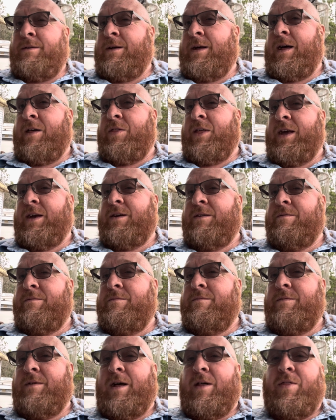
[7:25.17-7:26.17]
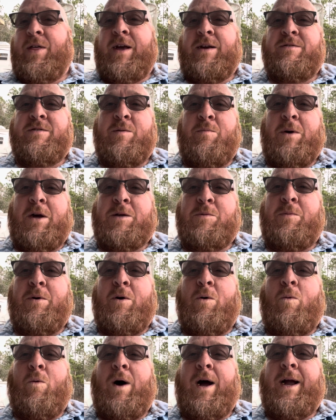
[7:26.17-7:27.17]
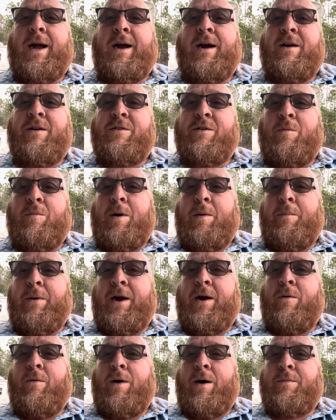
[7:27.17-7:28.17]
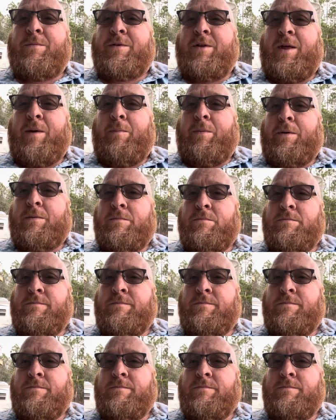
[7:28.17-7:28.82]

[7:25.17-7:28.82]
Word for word: I think I think somebody's putting white hairs on my beard while I'm sleeping.